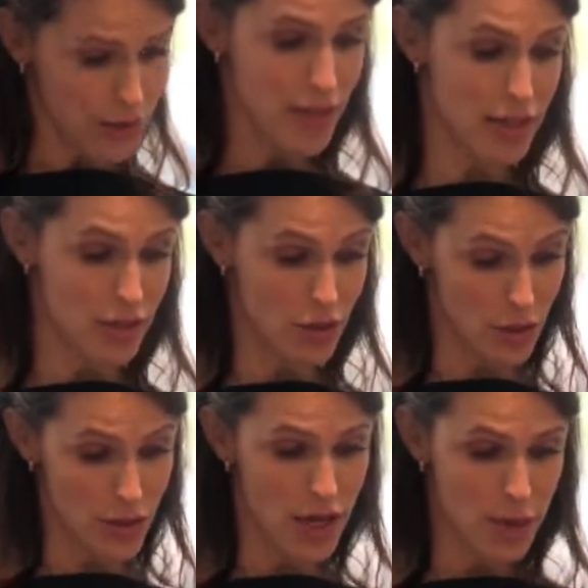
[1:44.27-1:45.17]

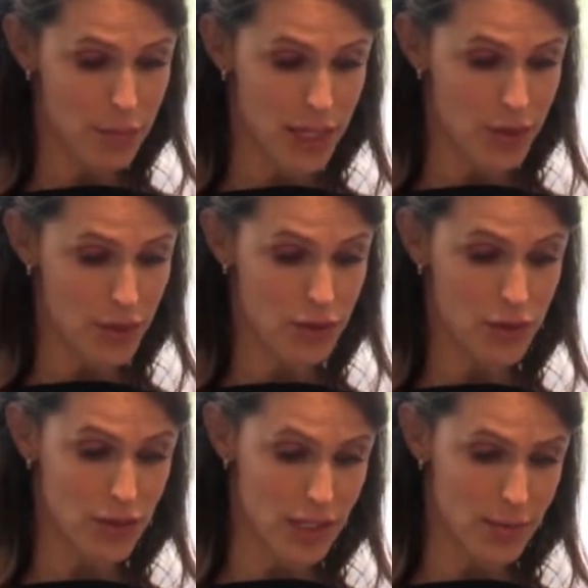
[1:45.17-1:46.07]
editor, Peter
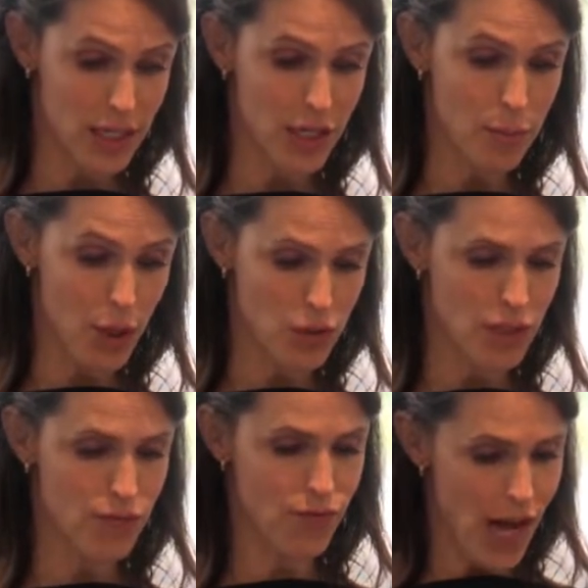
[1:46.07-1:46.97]
Semick,
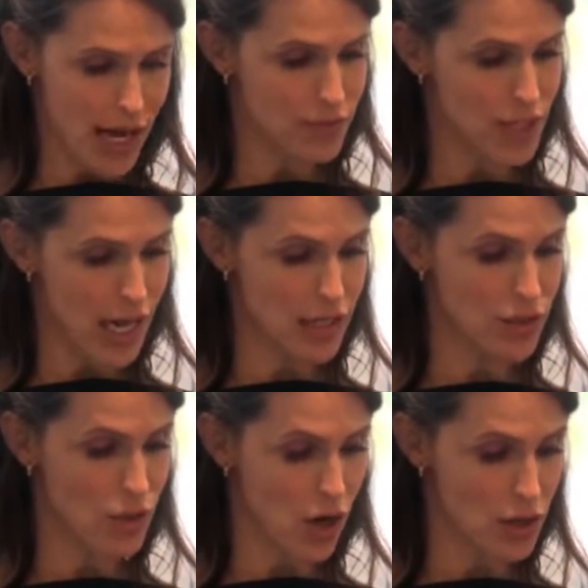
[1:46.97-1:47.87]
posted 5
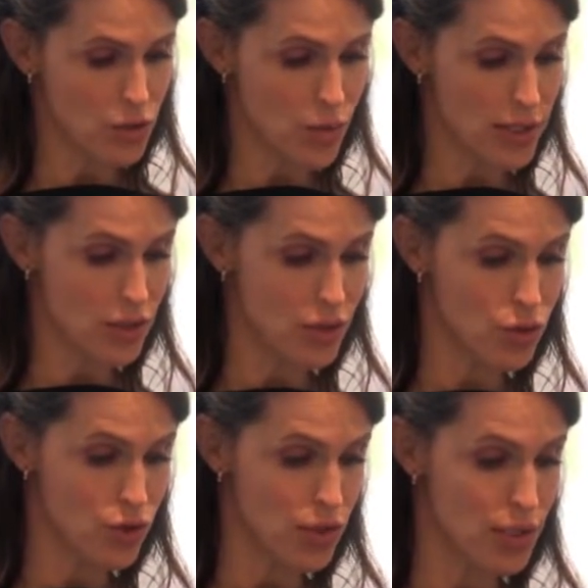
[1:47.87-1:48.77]
Dallas arts
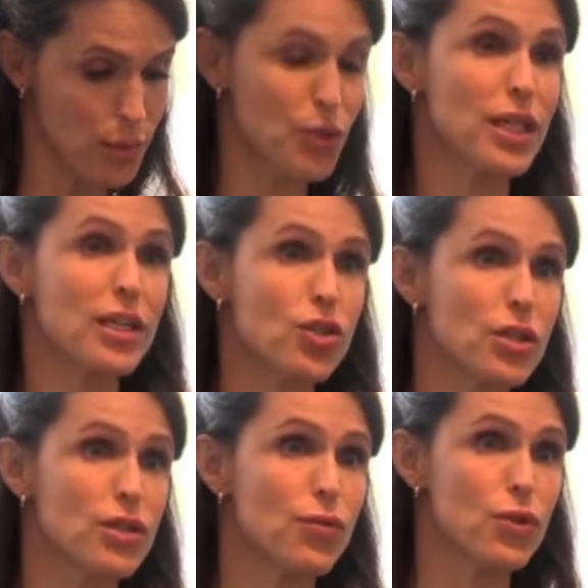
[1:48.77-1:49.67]
resolutions and
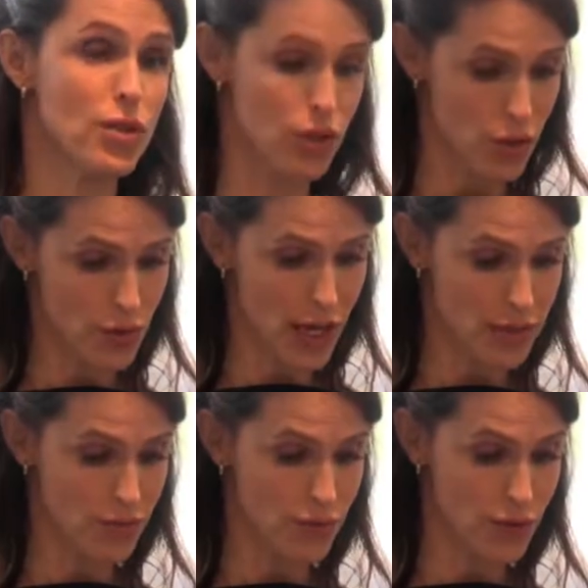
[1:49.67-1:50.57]
predictions for
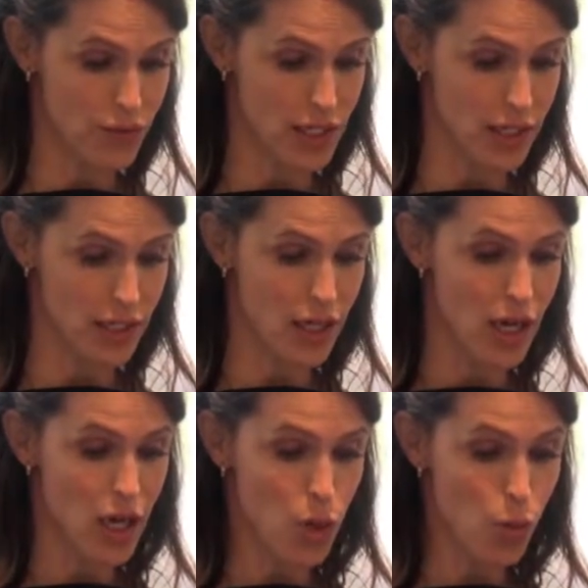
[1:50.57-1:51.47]
2015,
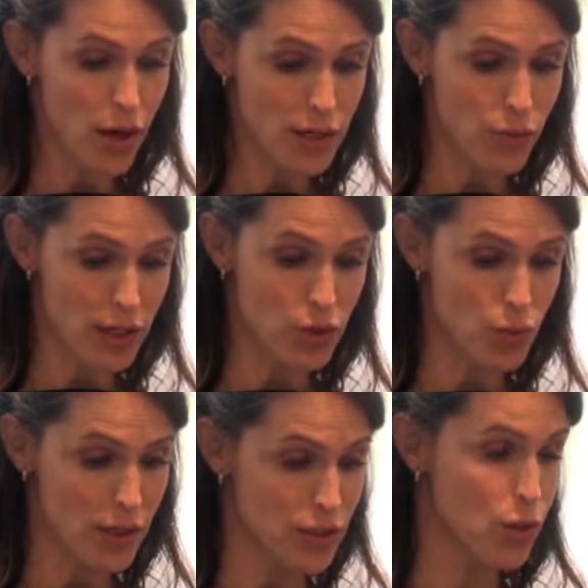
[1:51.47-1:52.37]
one of which
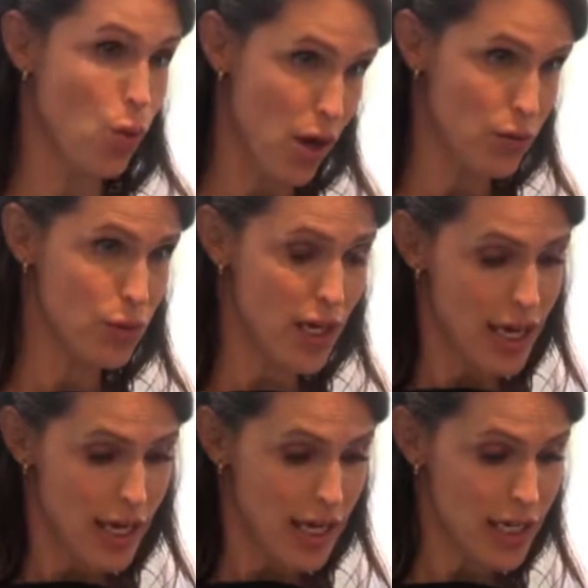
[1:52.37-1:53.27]
was, quote,
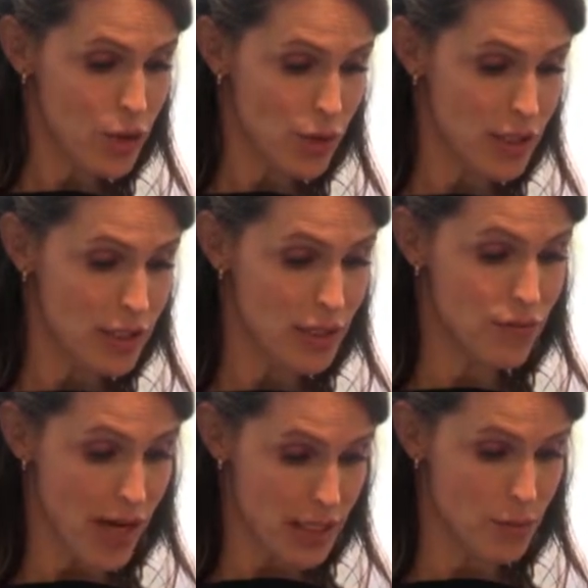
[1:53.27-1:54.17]
"increased
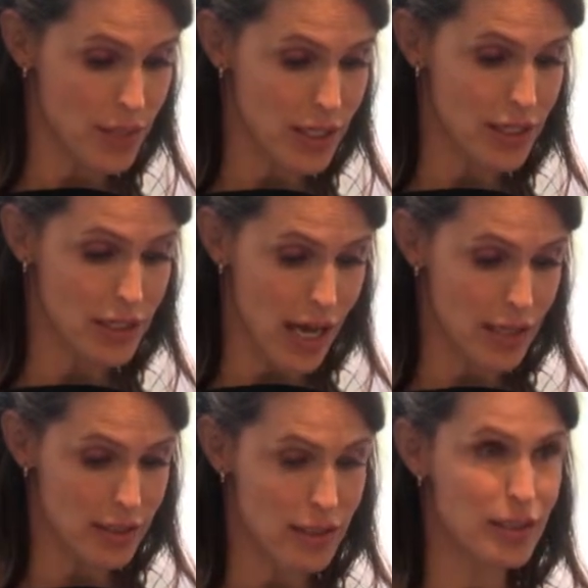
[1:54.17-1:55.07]
investment in
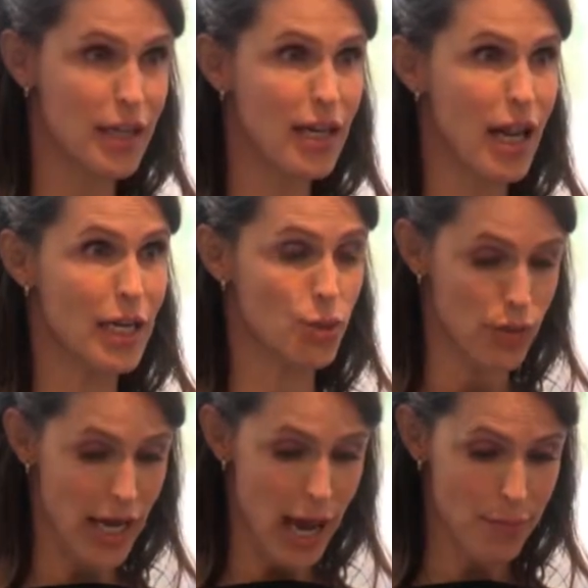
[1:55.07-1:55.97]
Dallas's intellectual
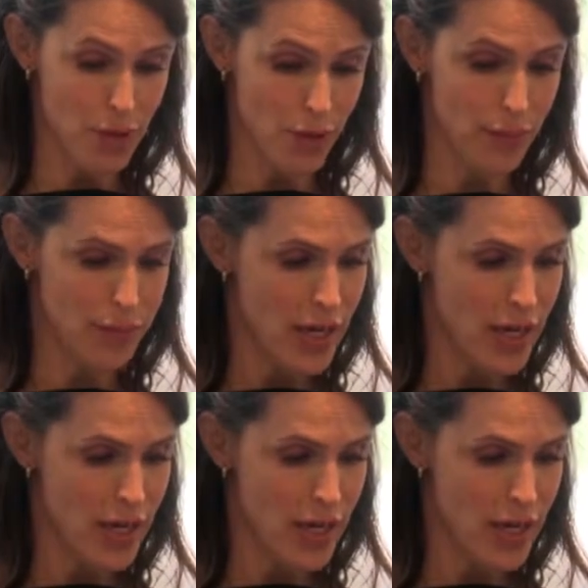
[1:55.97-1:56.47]
capital.